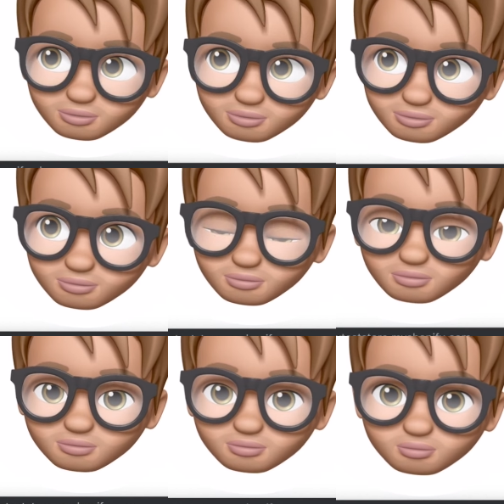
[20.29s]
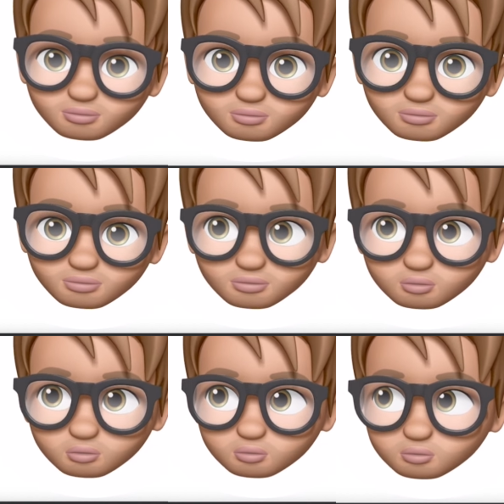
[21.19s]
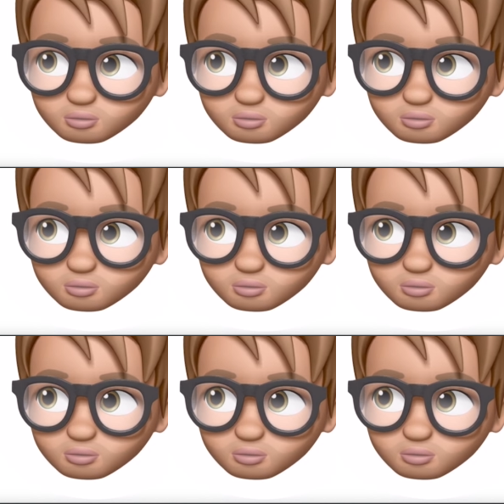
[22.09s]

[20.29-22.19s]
(silence)